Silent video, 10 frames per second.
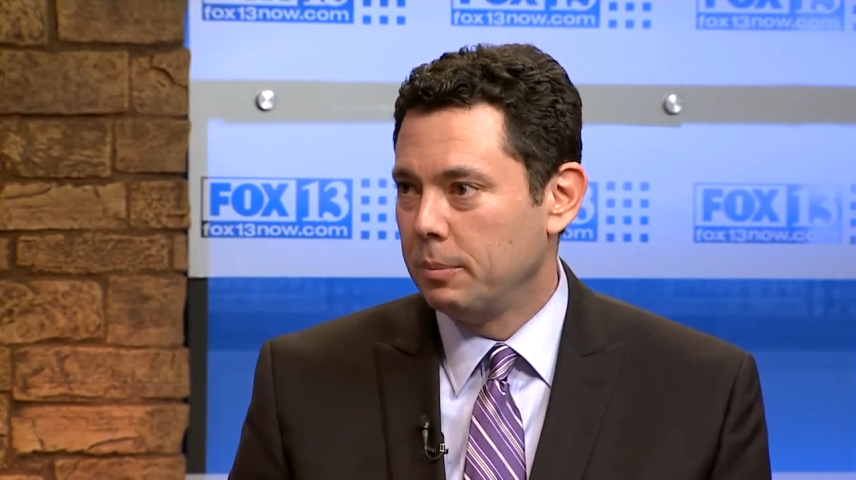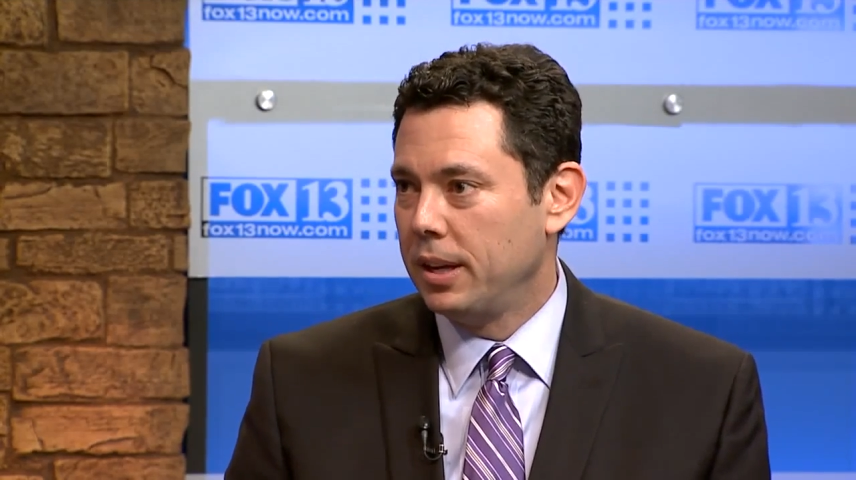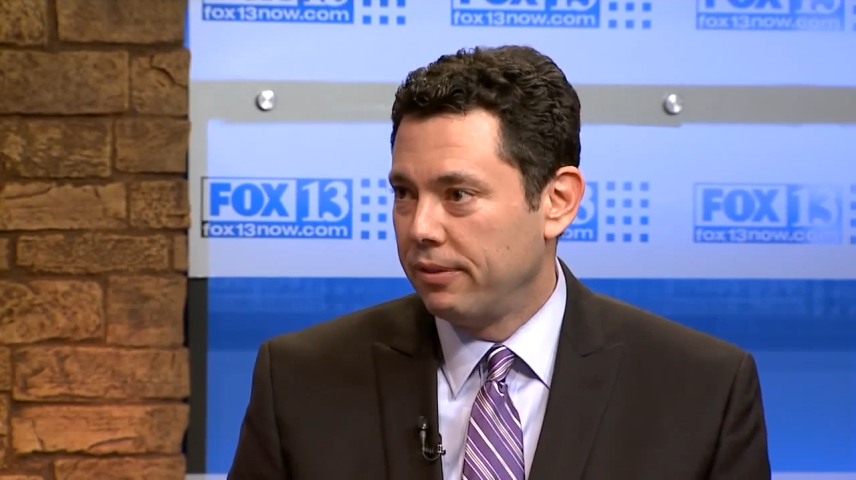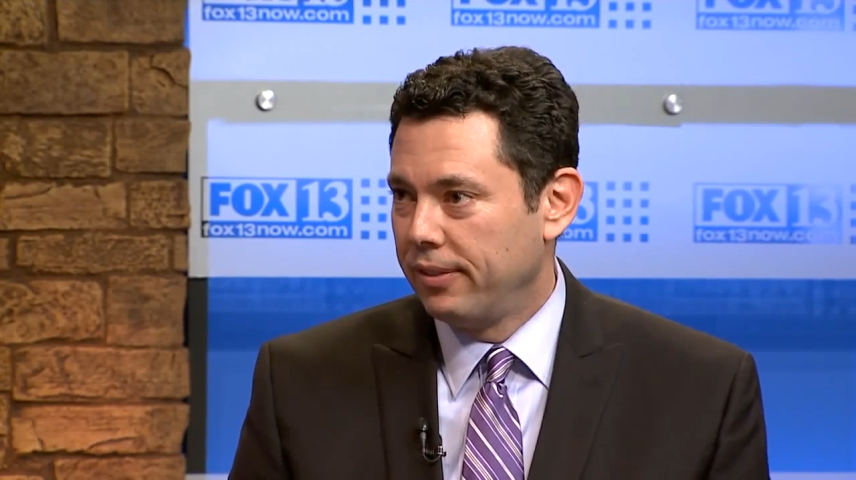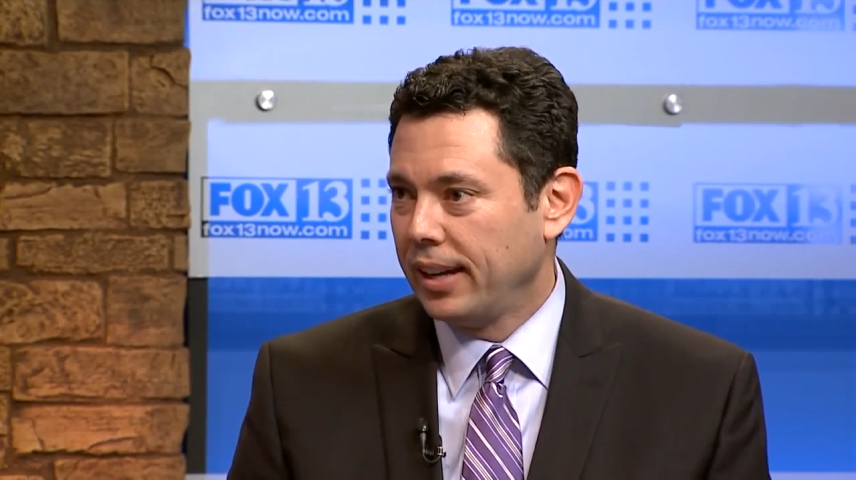
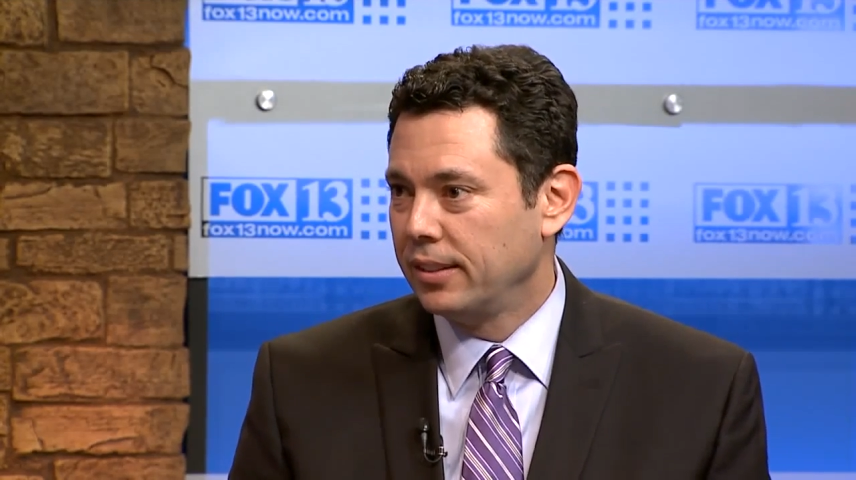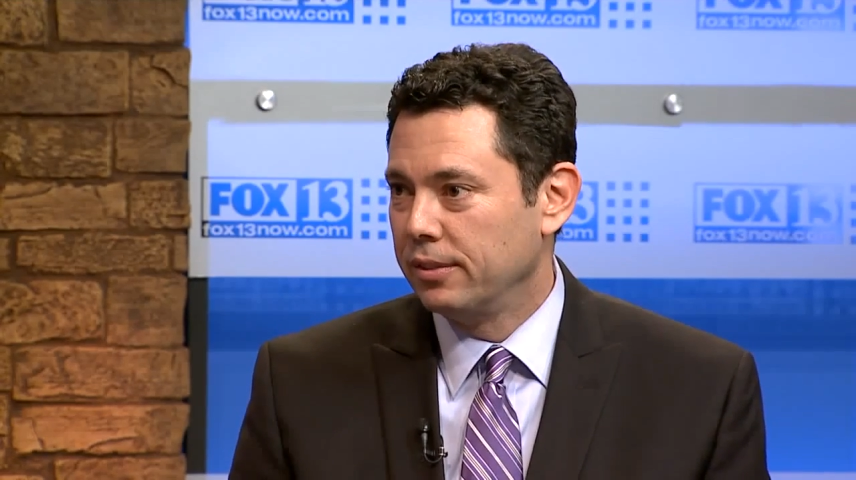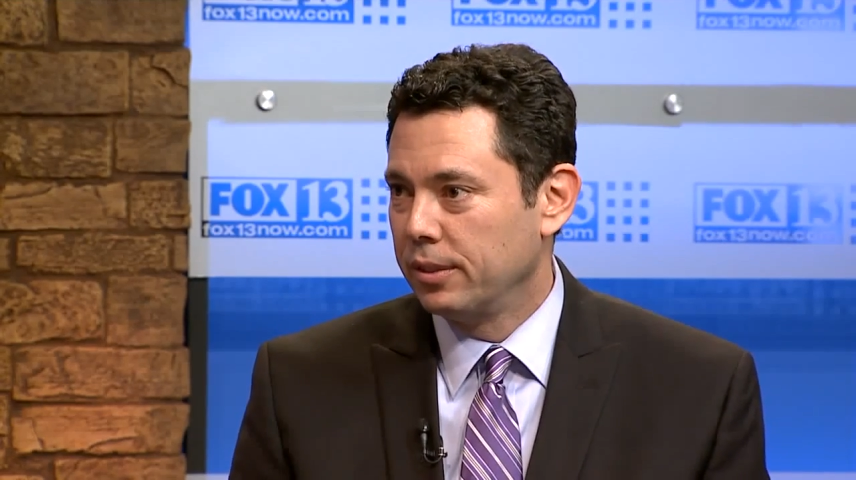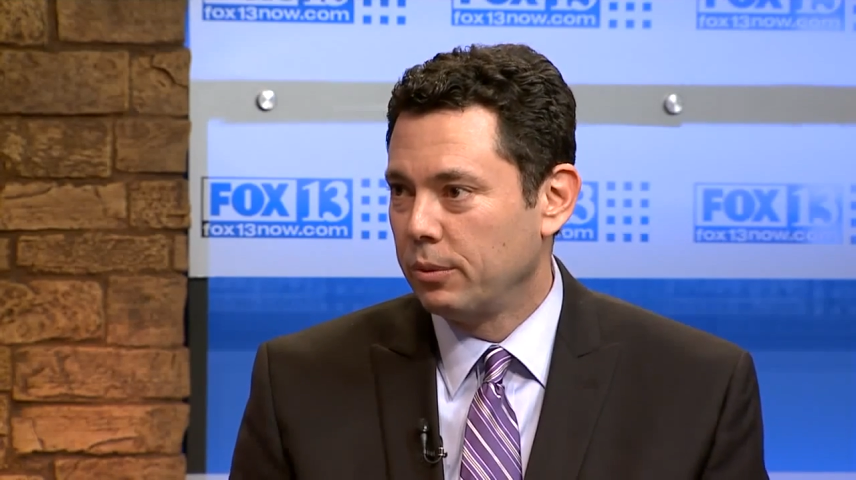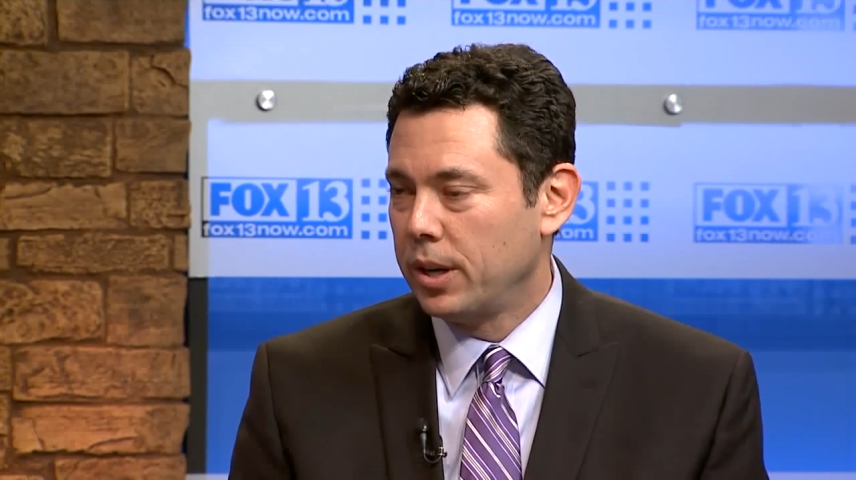be
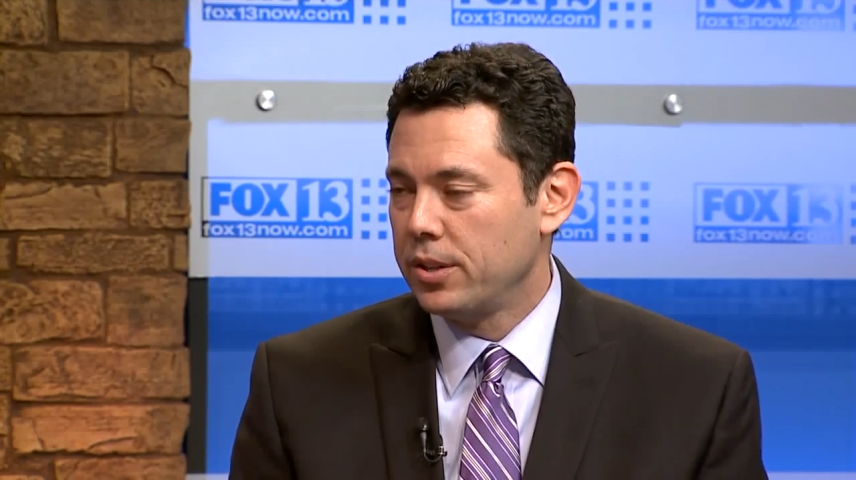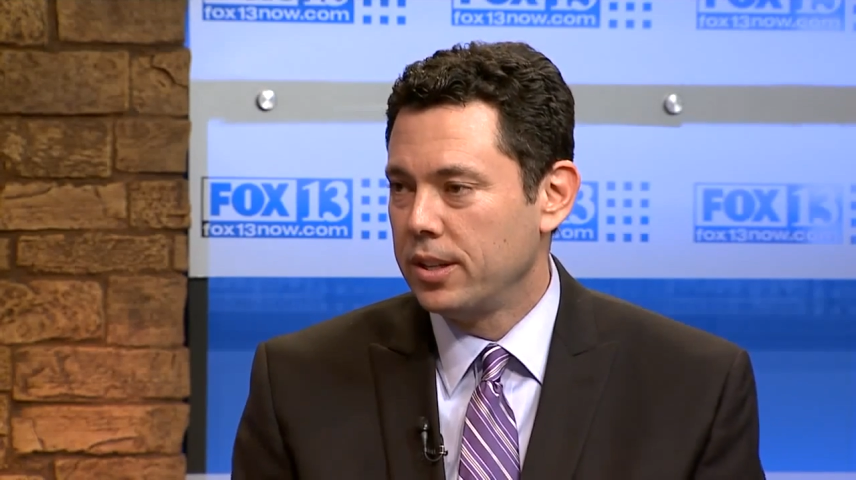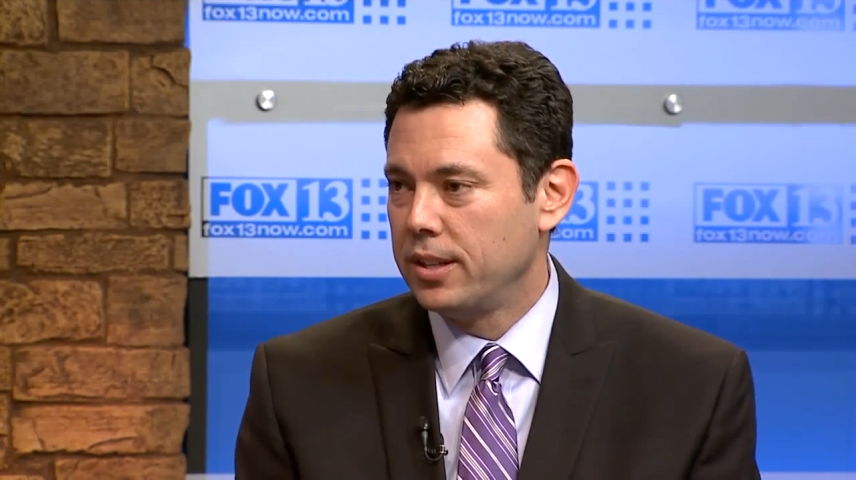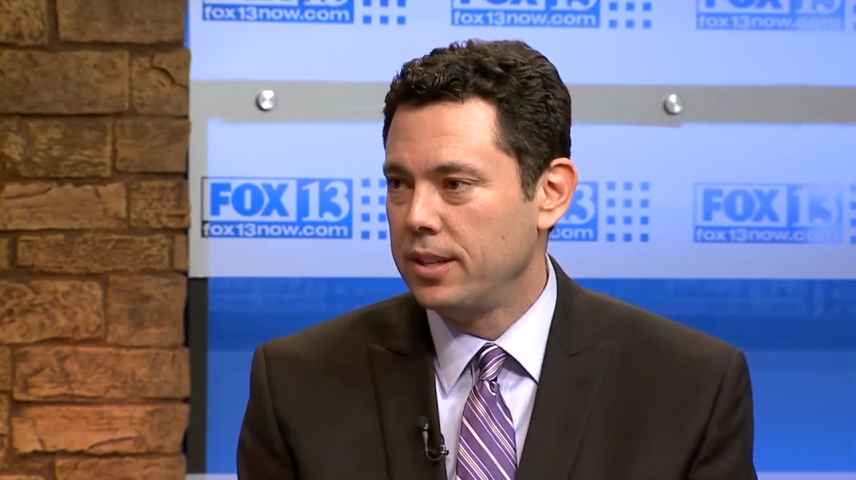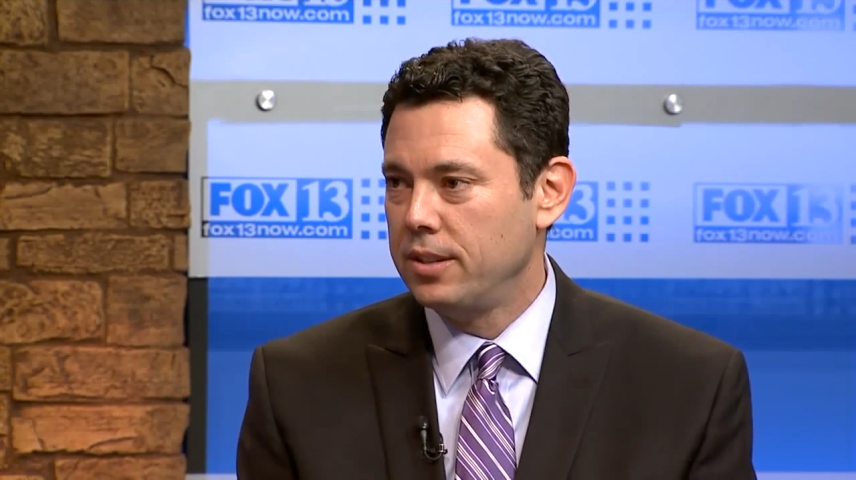effective in
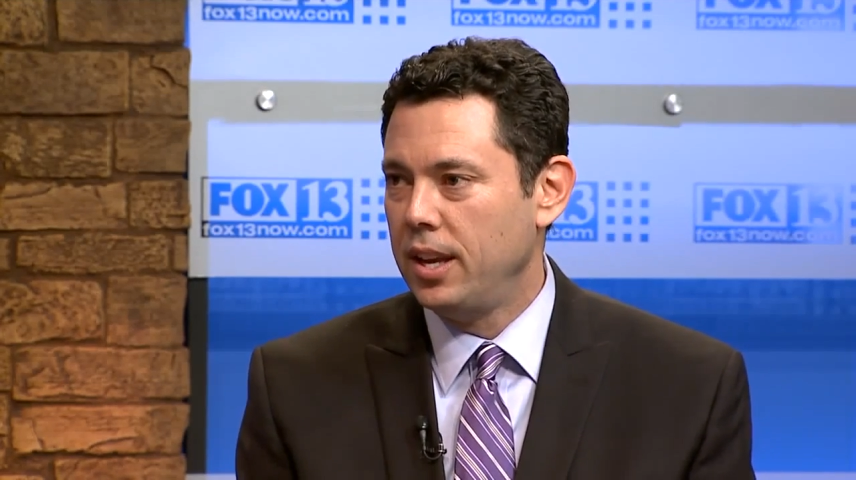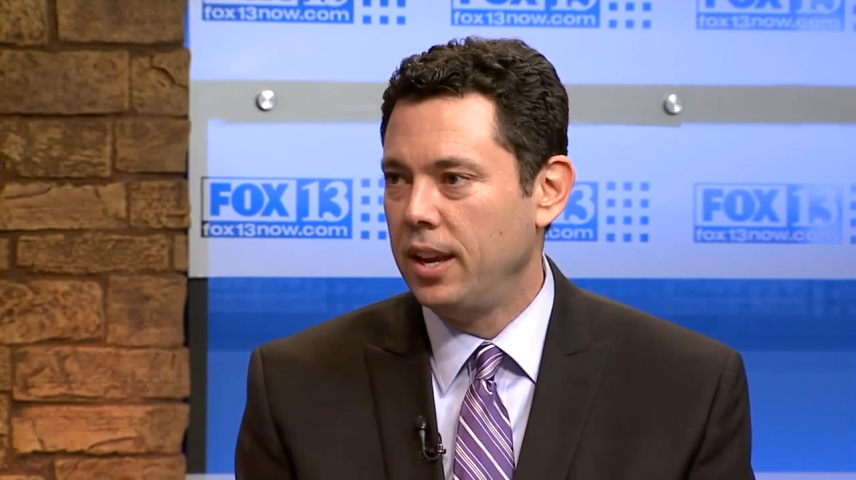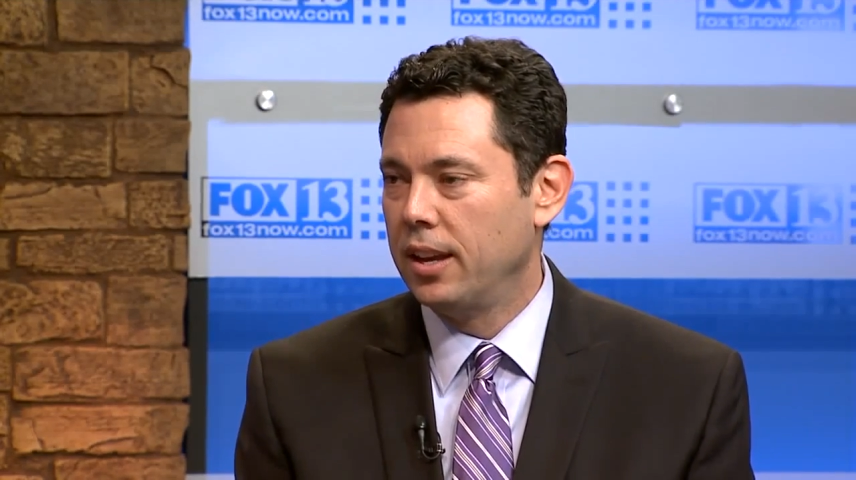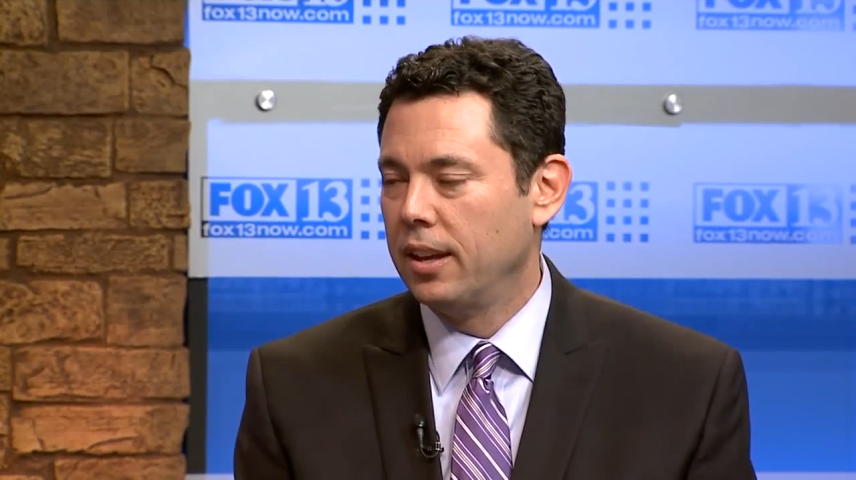Washington, D.C.